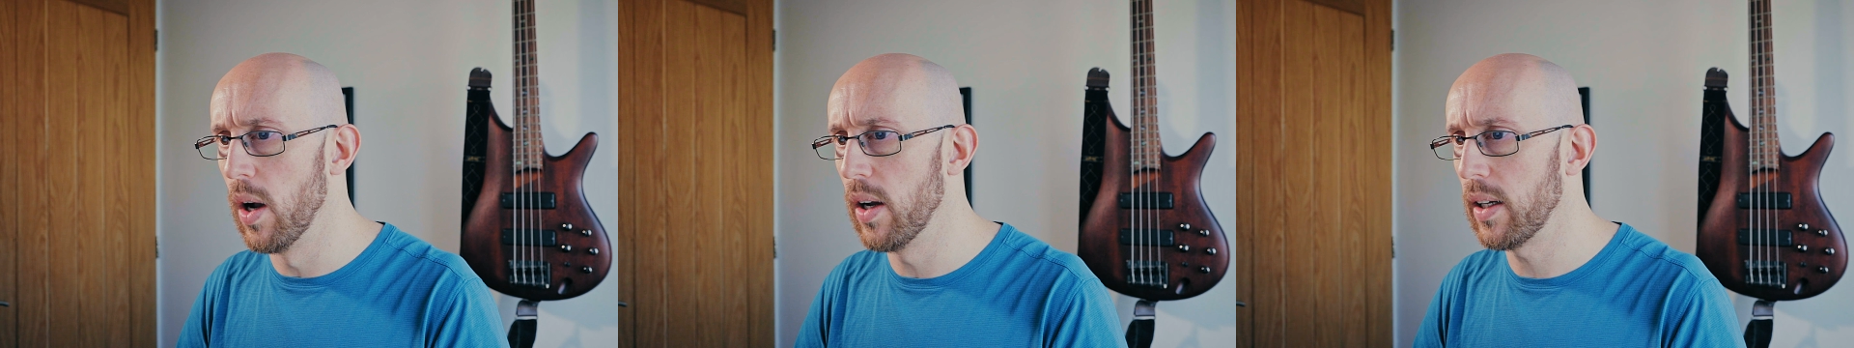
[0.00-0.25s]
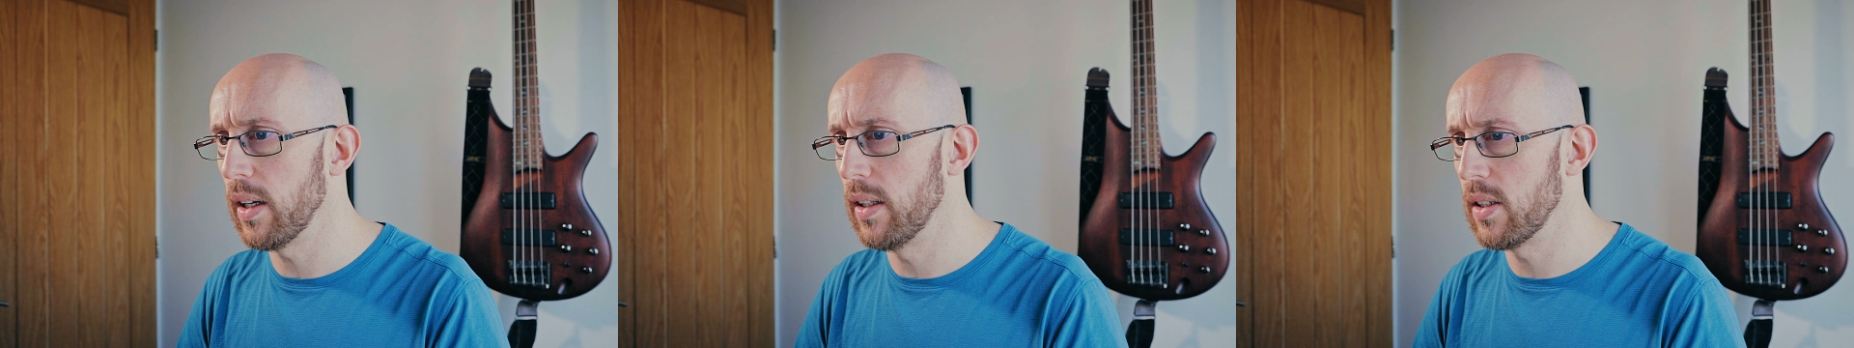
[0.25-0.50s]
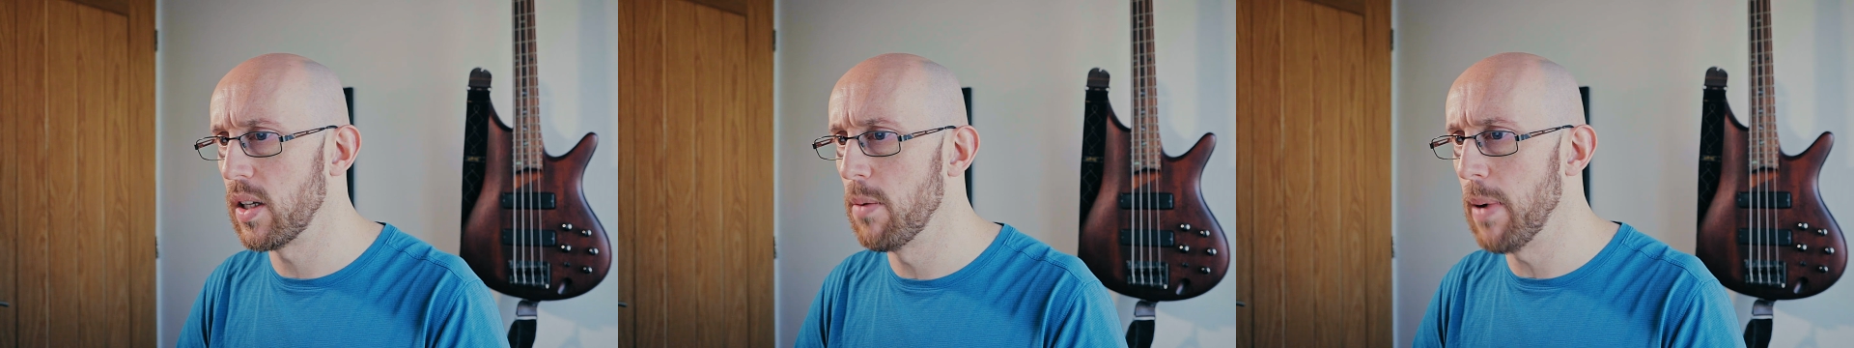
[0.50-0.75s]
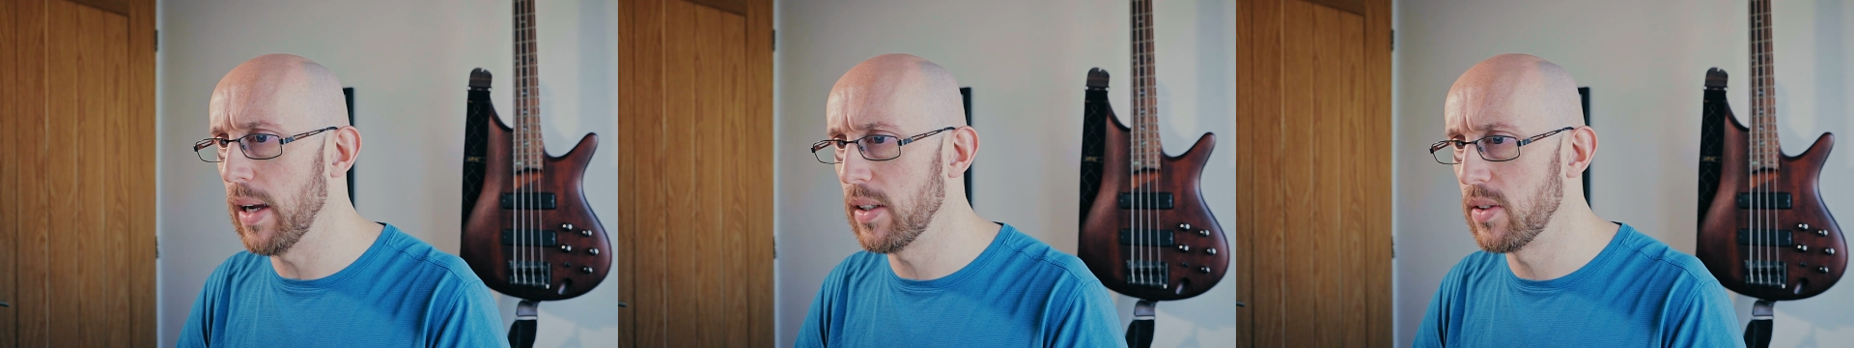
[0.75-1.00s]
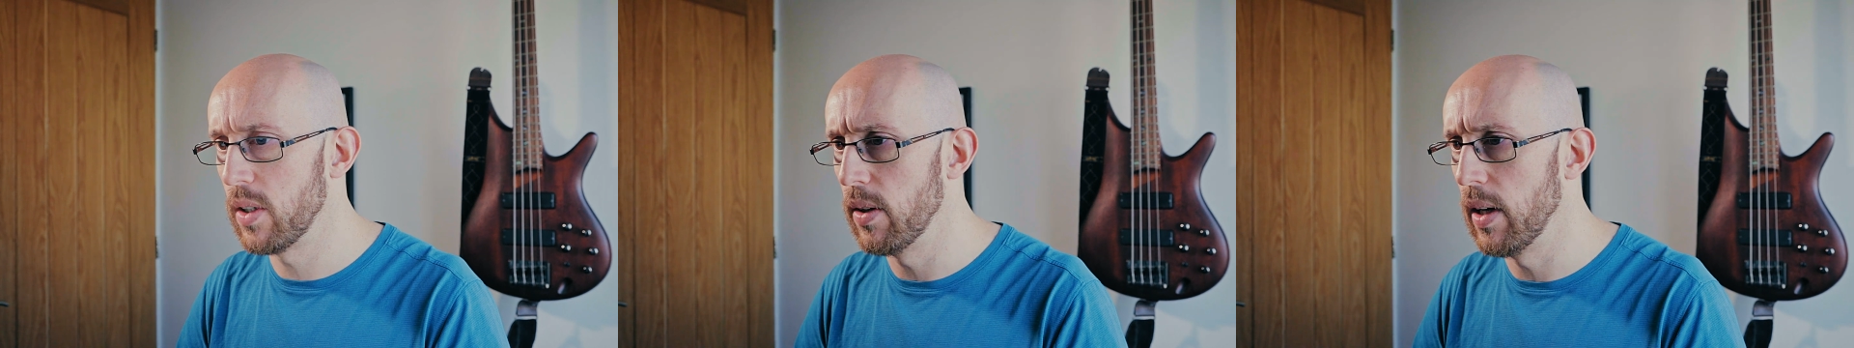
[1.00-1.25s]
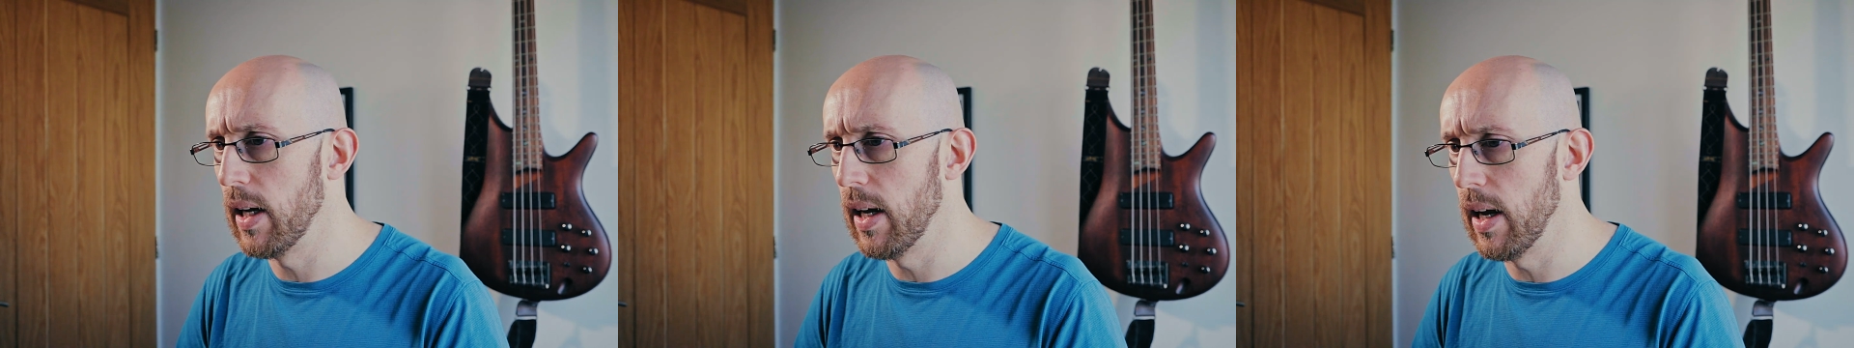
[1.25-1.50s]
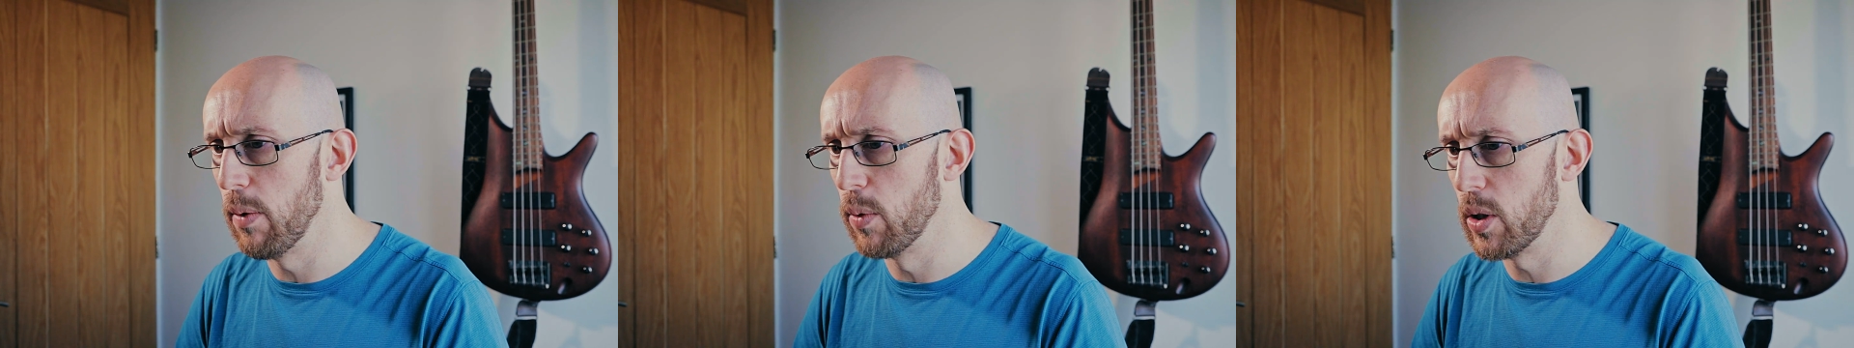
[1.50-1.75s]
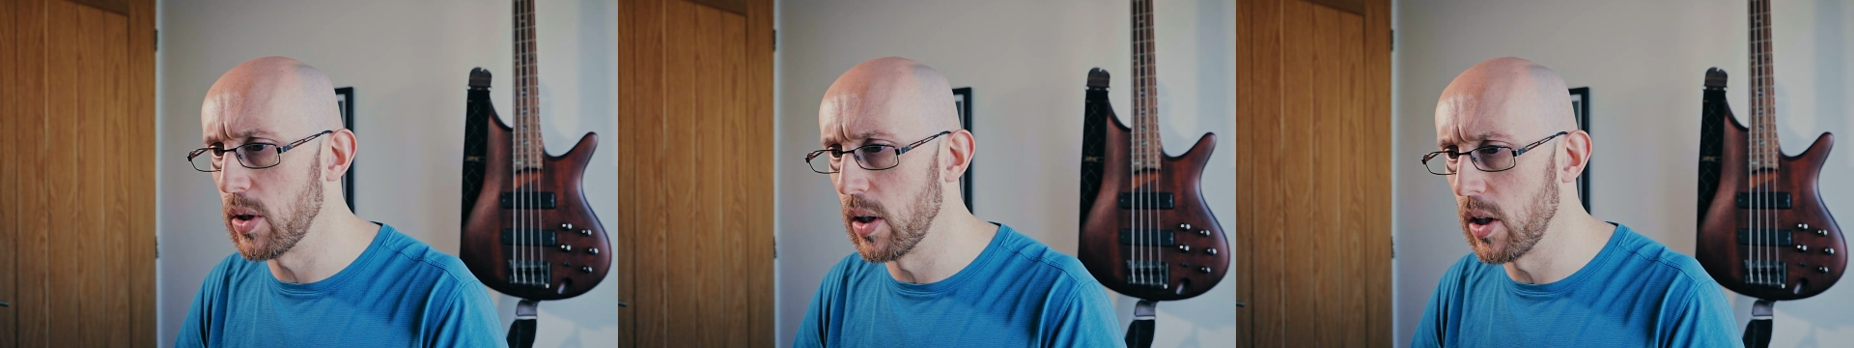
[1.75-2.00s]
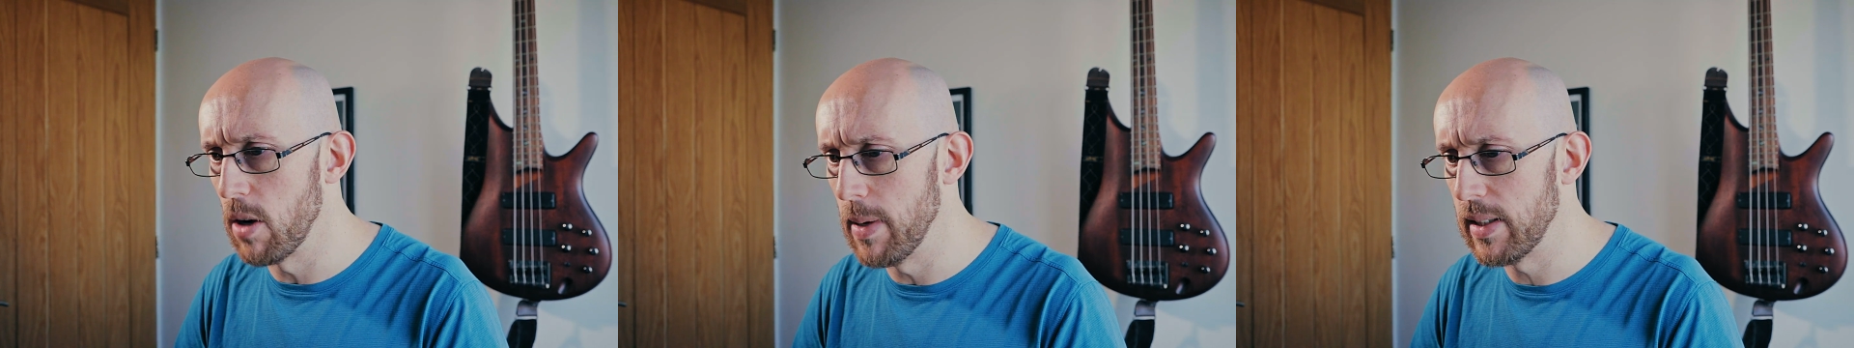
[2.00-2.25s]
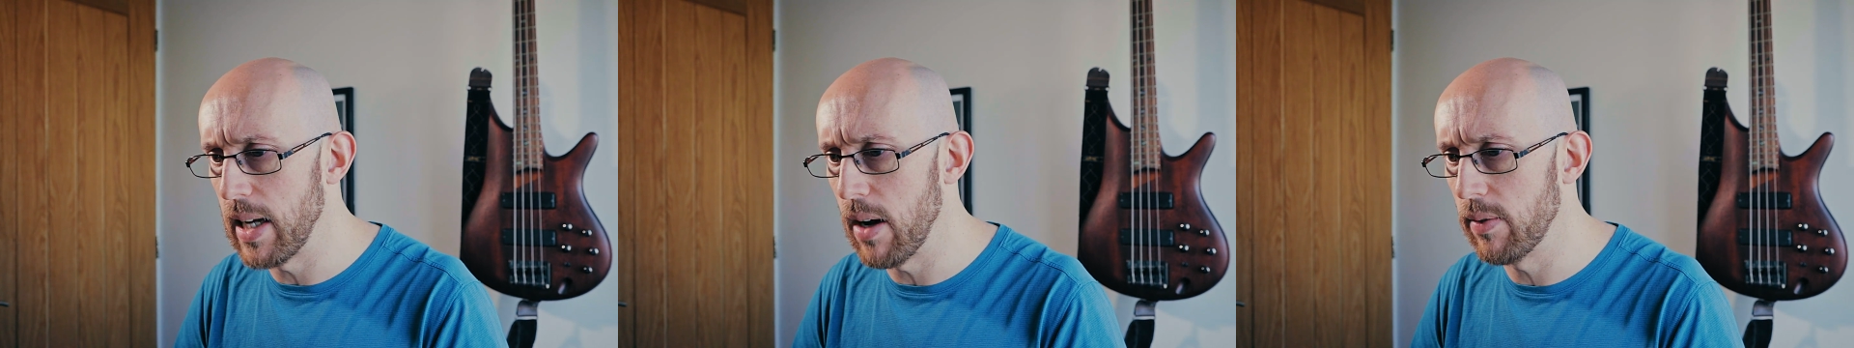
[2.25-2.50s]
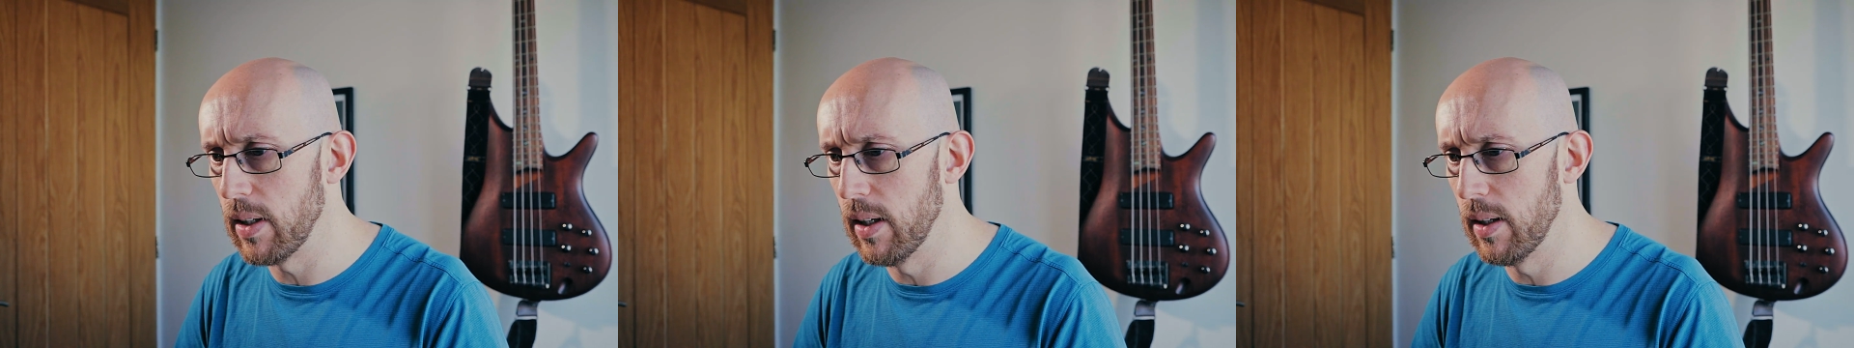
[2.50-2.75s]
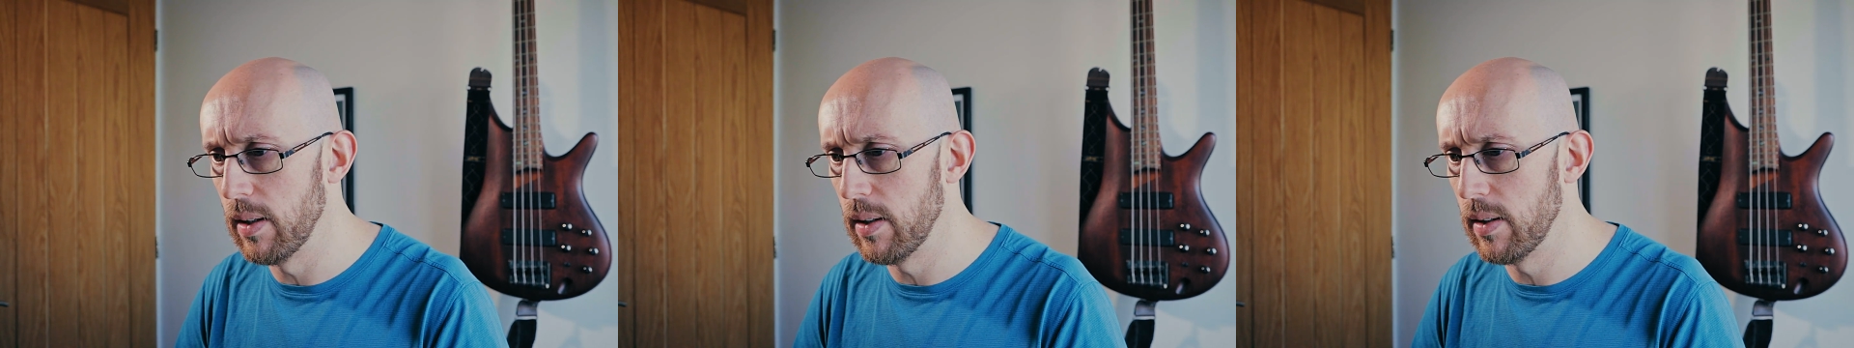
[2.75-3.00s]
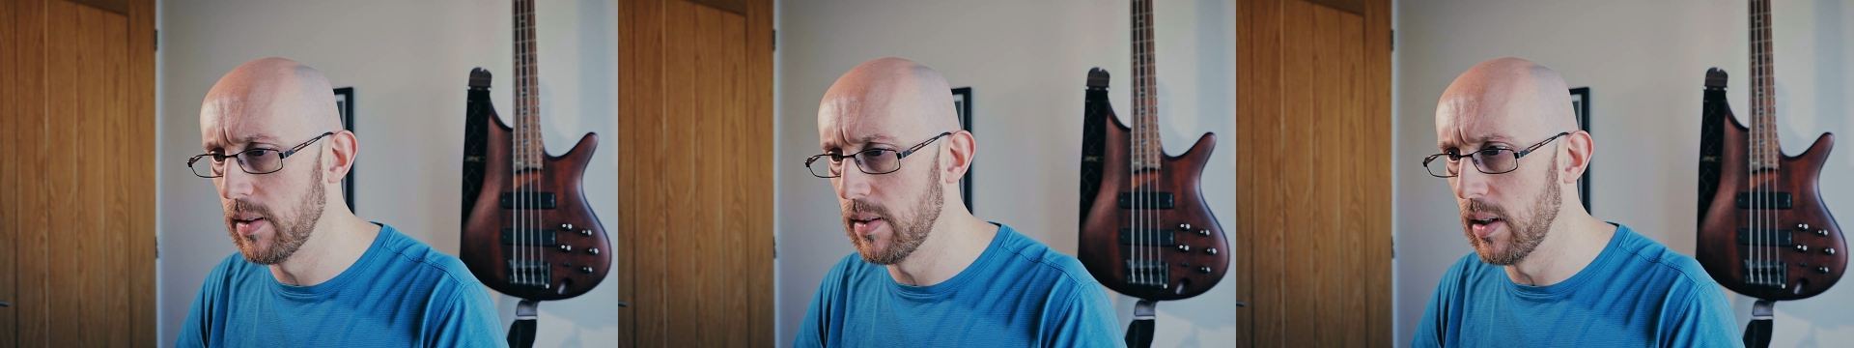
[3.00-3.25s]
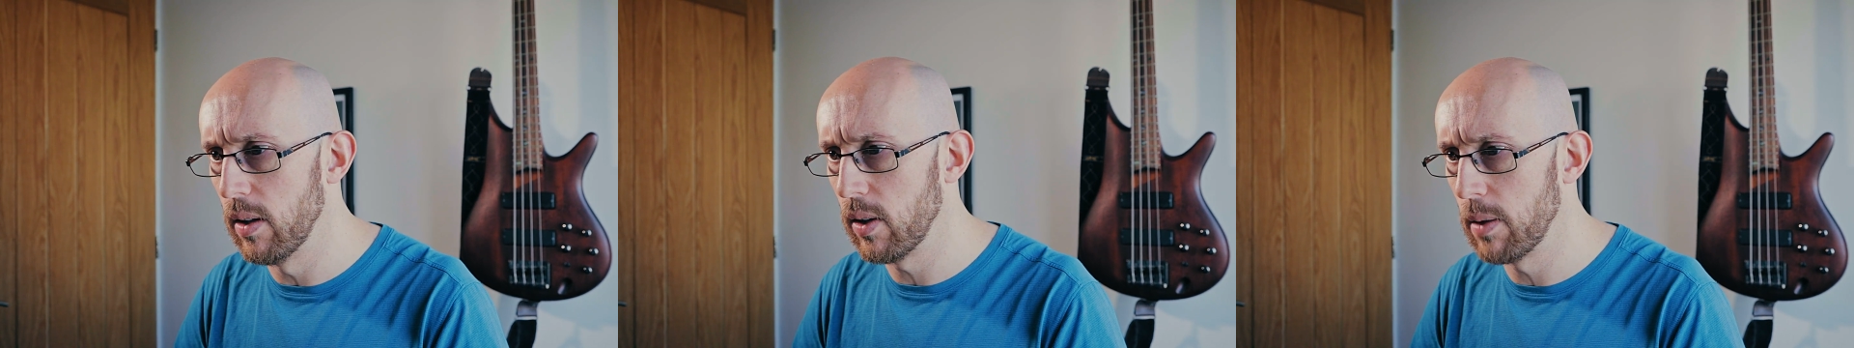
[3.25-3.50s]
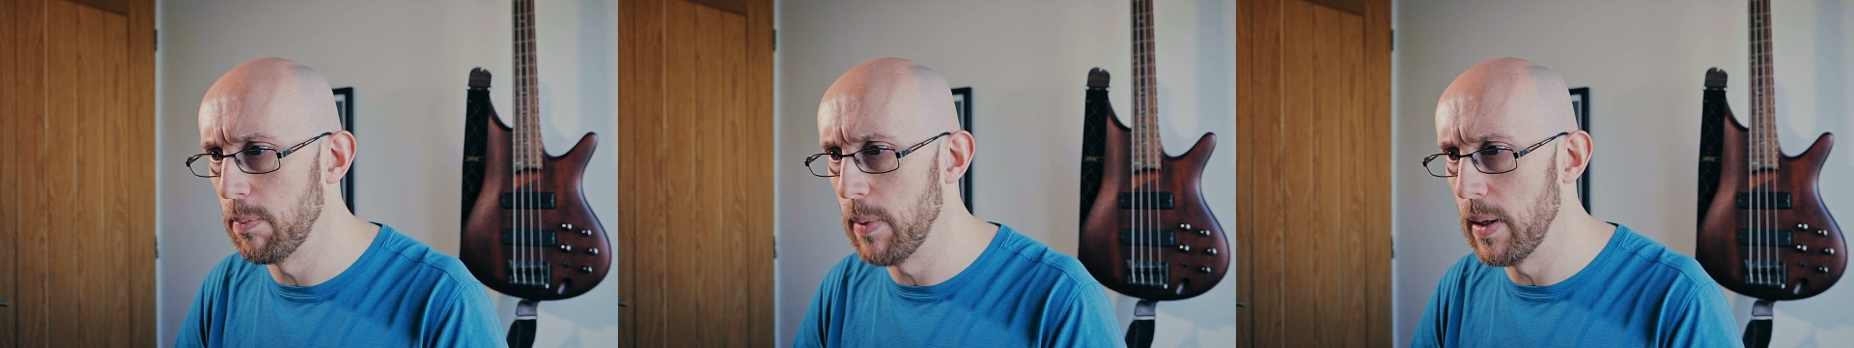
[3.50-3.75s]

work, let's go back to here and we're just going to comment out the look